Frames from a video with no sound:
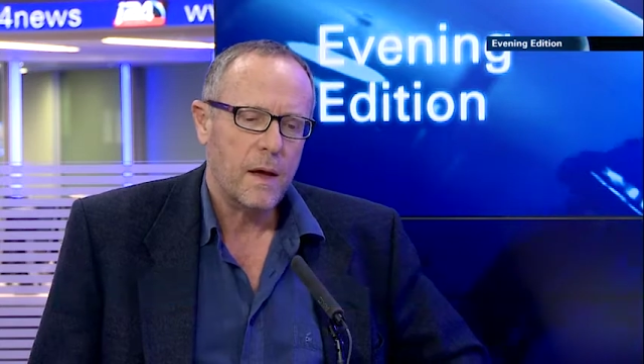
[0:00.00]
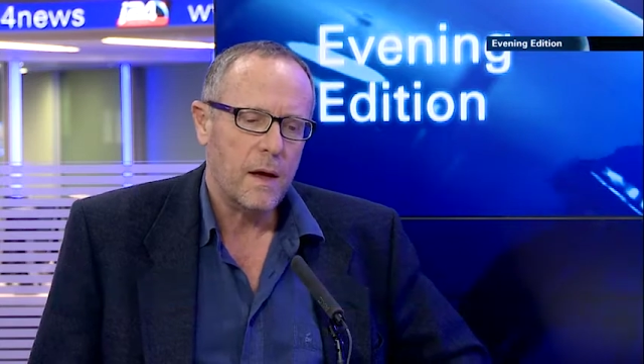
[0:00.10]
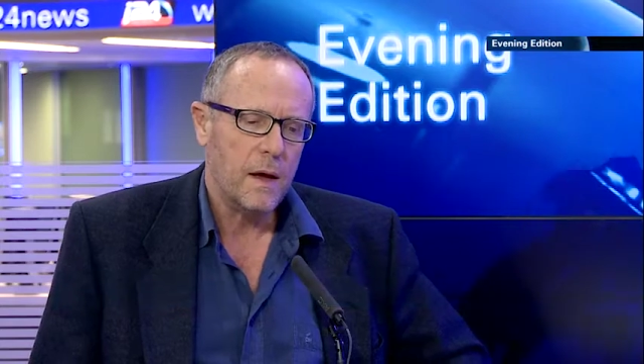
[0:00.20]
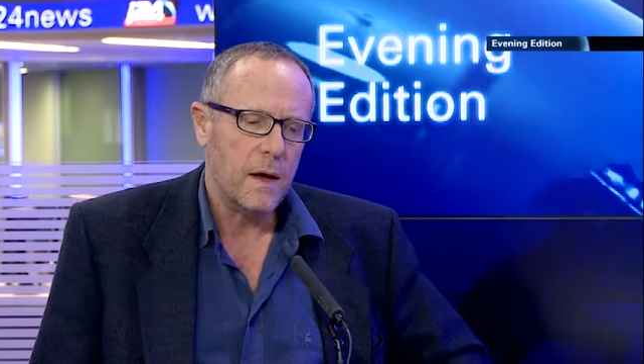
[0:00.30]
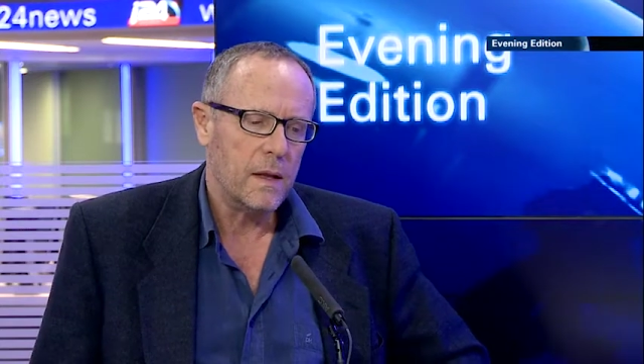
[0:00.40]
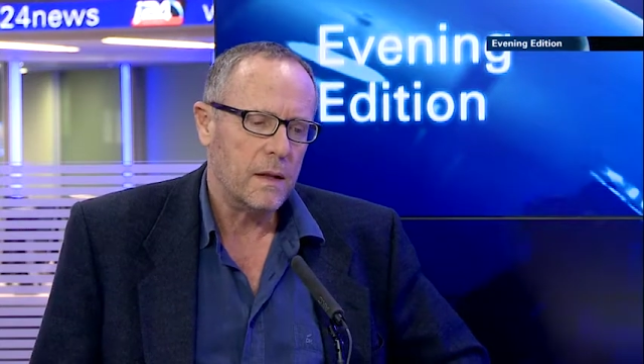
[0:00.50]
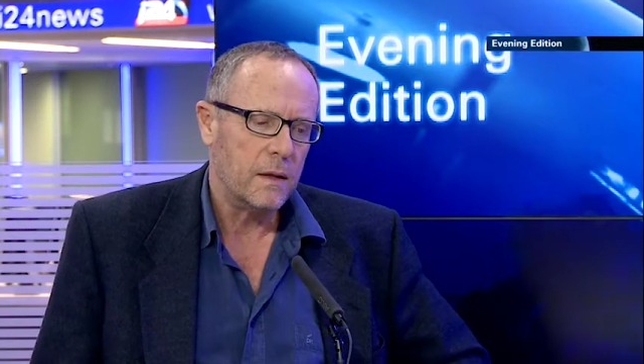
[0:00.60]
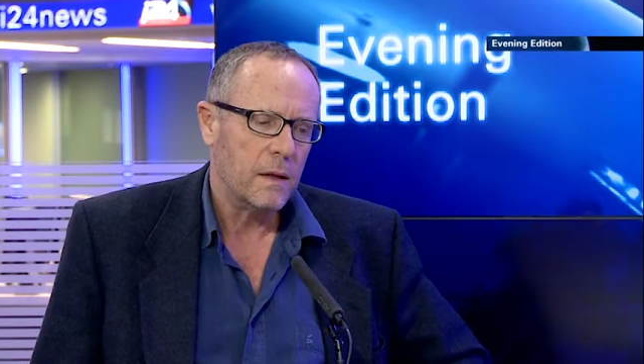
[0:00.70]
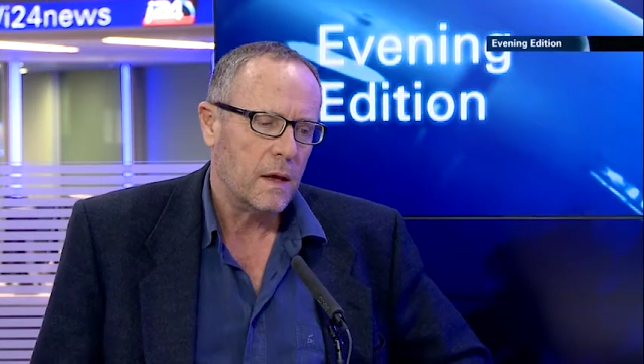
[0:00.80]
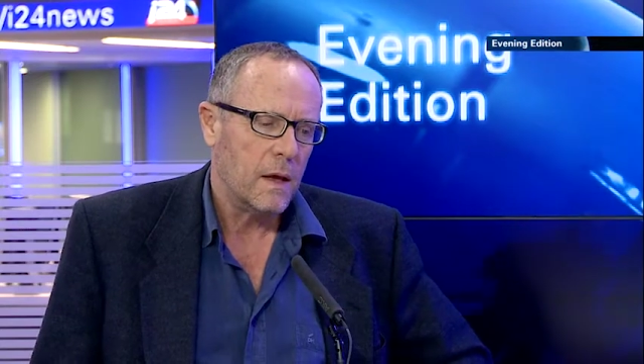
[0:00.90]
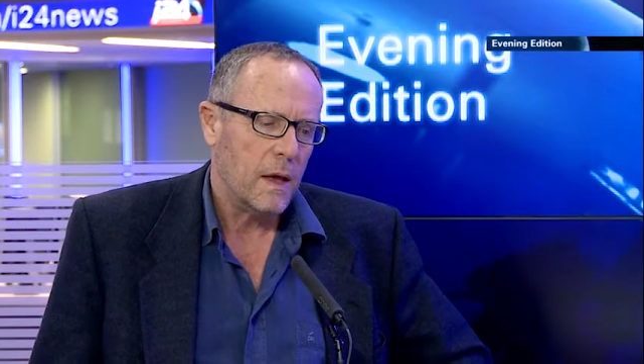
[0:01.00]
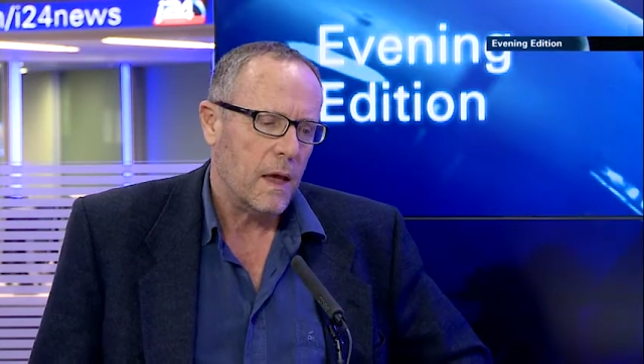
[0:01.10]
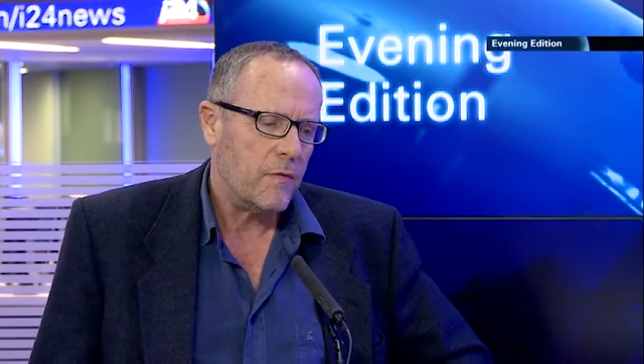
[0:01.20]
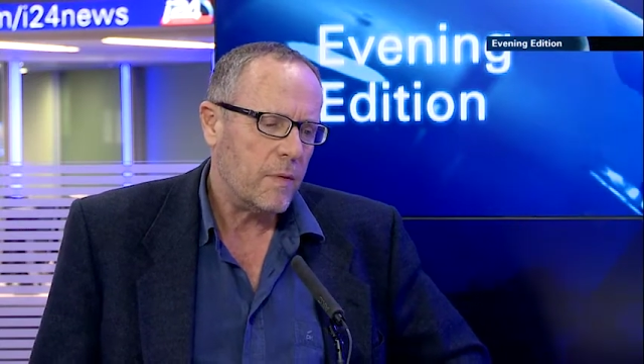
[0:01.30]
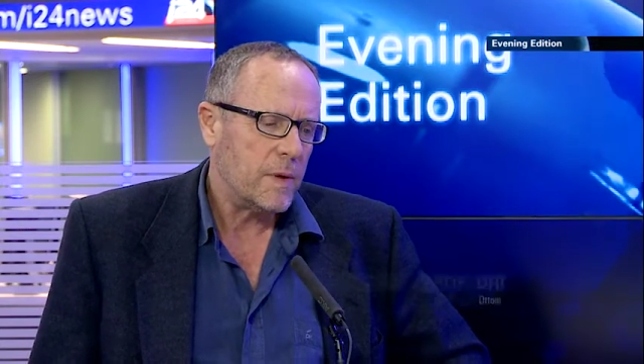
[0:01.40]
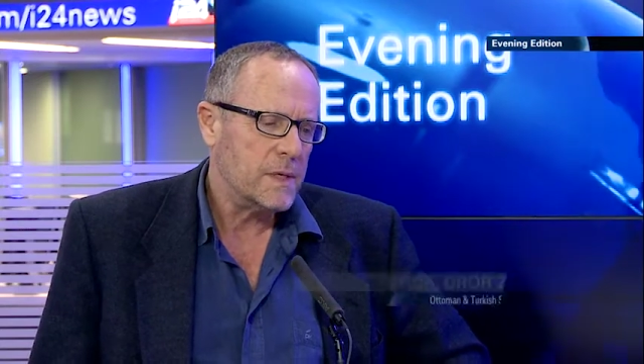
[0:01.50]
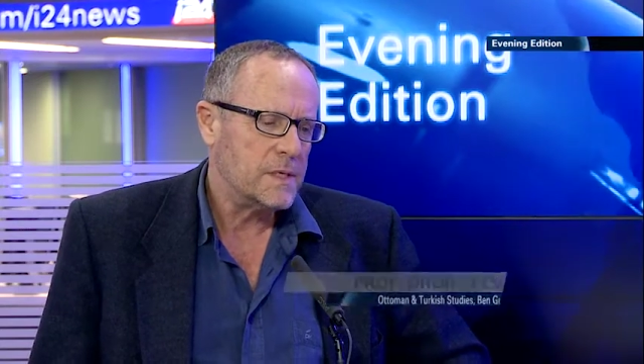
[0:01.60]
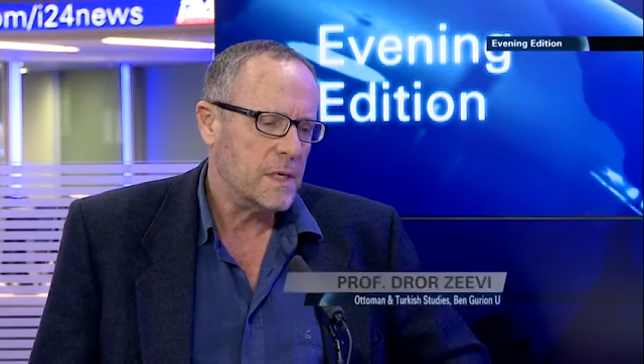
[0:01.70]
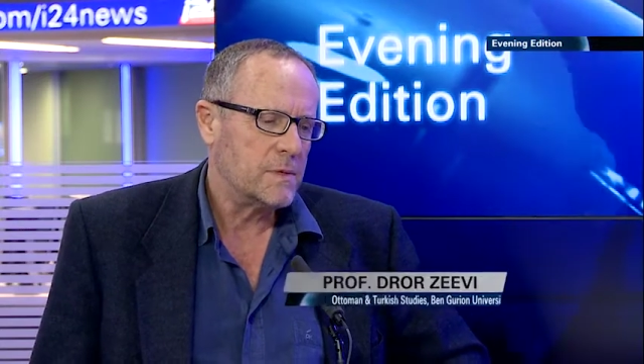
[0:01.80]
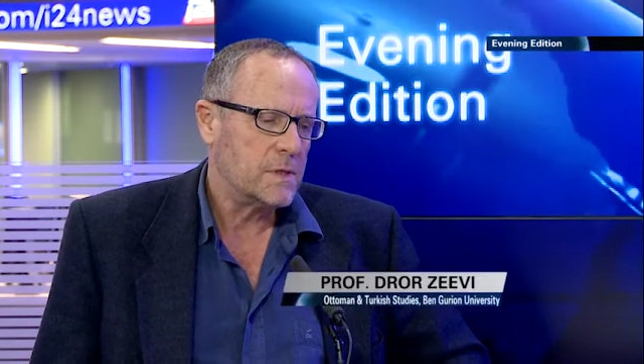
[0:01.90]
And everybody
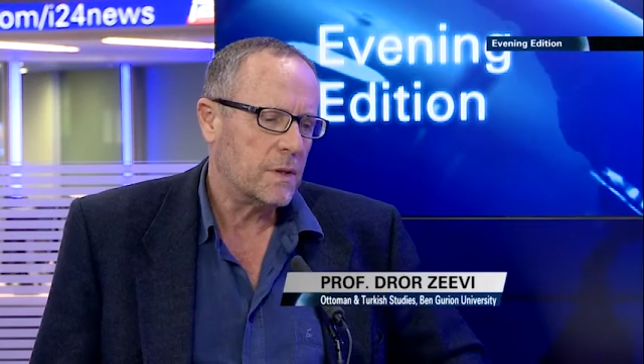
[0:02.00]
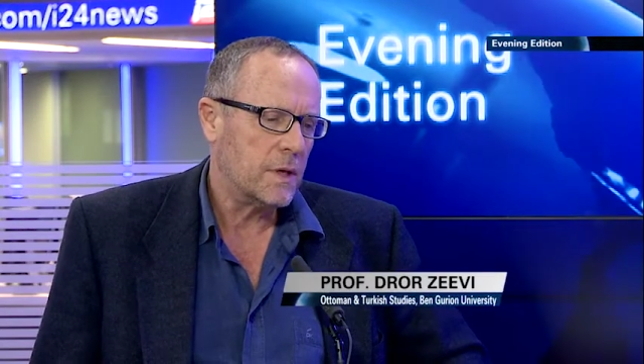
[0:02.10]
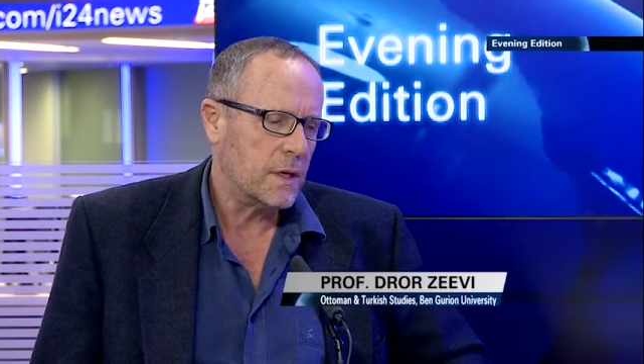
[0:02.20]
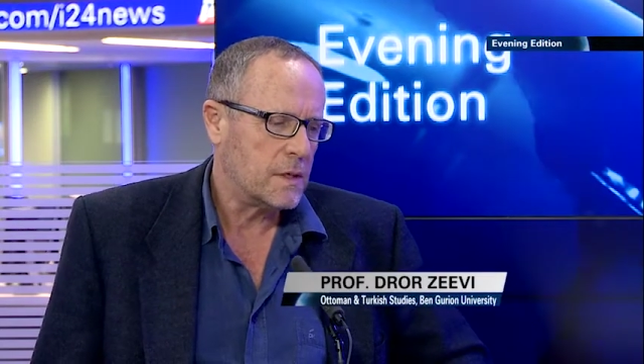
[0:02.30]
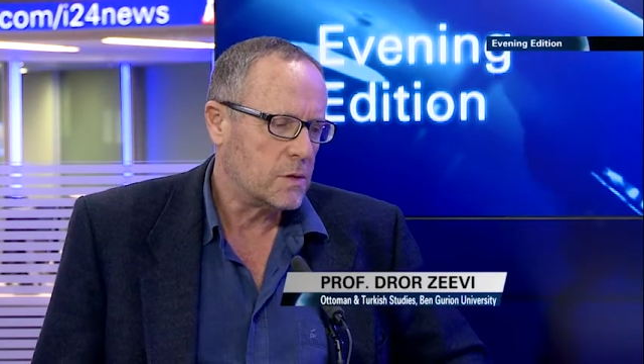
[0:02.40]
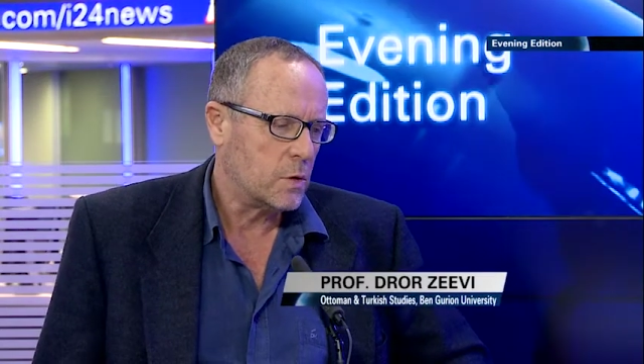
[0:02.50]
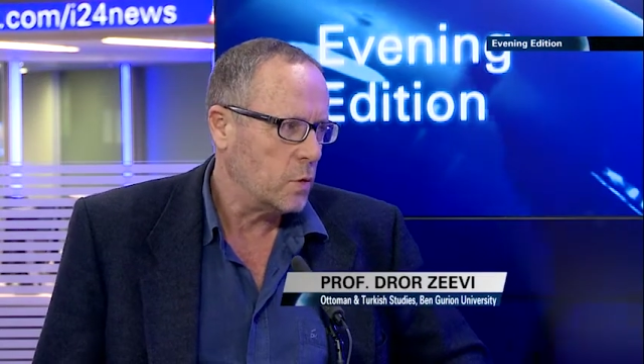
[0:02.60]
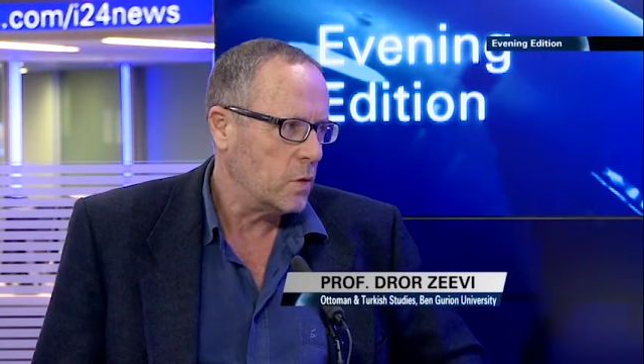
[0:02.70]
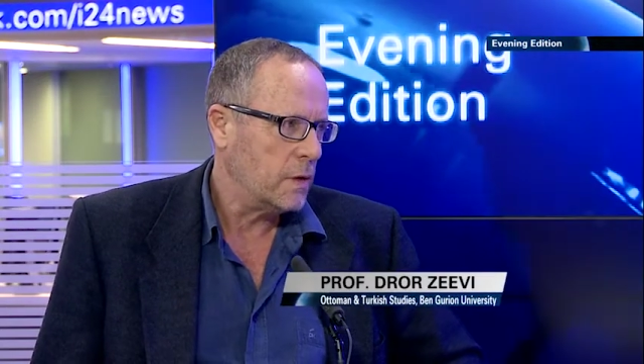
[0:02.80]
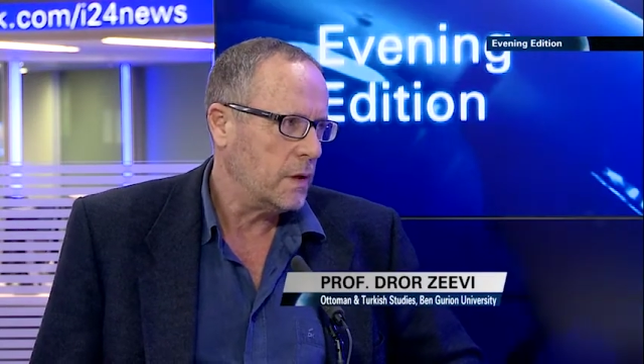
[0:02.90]
seems to think it's Gül,